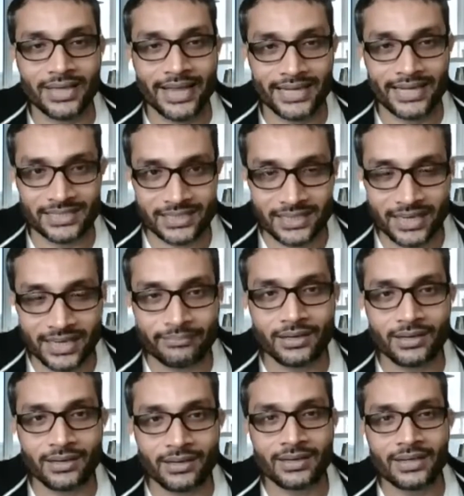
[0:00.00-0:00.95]

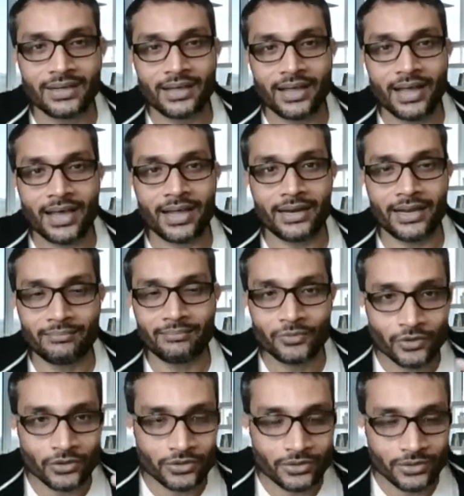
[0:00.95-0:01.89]
actionable, and a
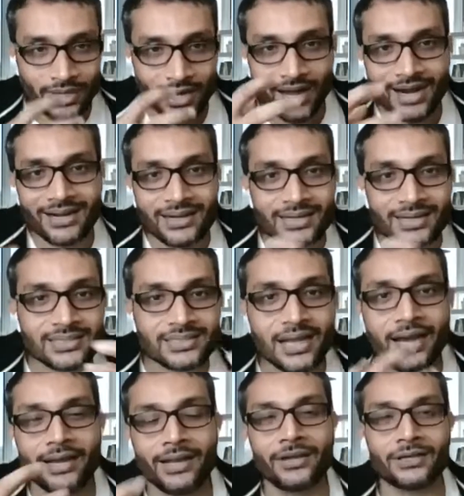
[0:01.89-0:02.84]
more
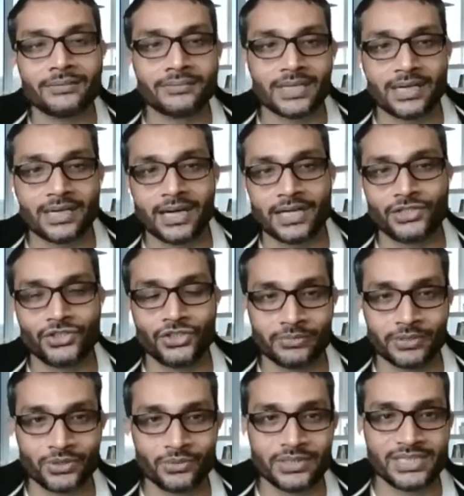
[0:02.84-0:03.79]
understanding of the consumer,